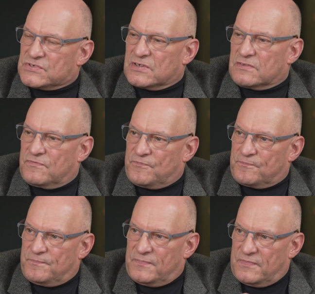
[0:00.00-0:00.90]
it's a
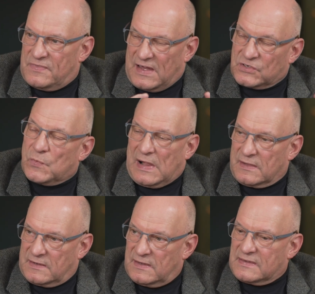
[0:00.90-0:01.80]

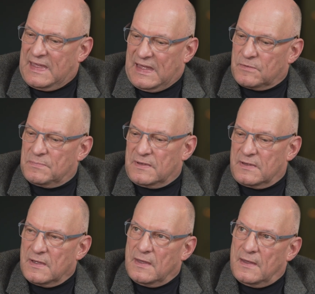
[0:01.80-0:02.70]
non-duality, it can't
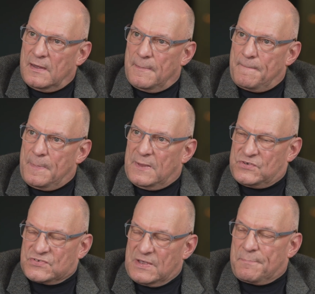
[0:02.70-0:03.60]
be, it's
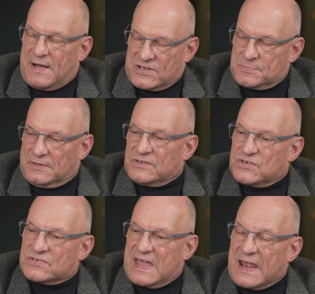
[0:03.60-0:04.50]
just impossible. It
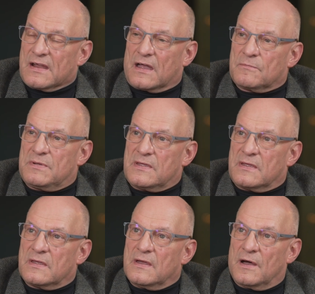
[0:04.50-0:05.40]
just cannot
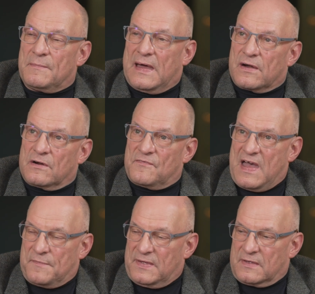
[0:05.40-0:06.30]
be a matter of
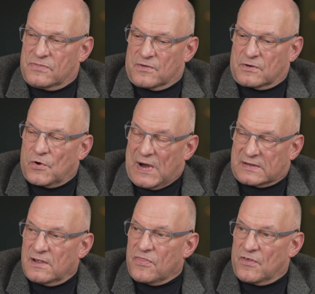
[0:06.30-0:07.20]
having the
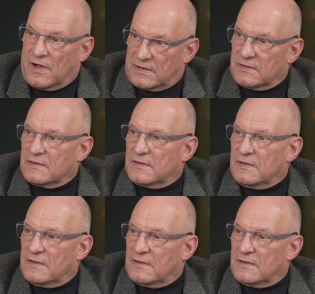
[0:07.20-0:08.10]
correct thought.
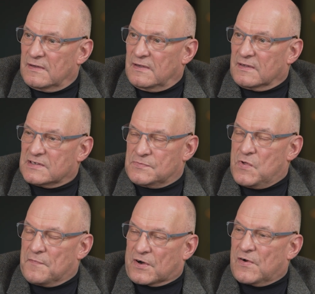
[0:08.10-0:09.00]
Because if
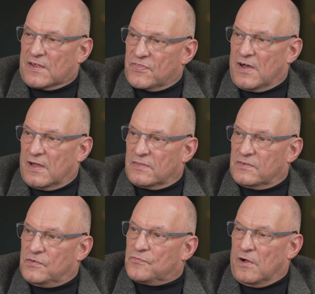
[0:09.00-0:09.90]
you have a correct thought,
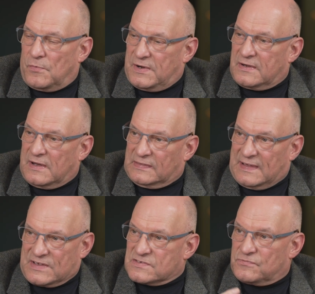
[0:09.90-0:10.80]
you've already got
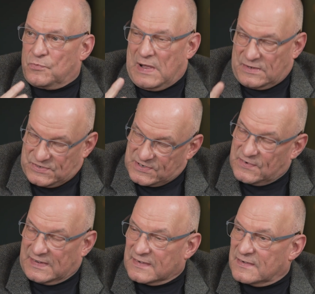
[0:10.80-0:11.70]
lots of dualities
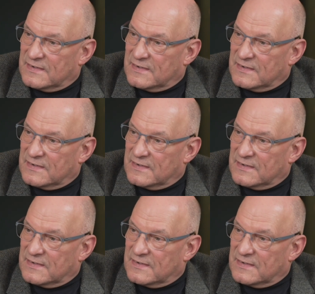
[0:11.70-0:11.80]
going.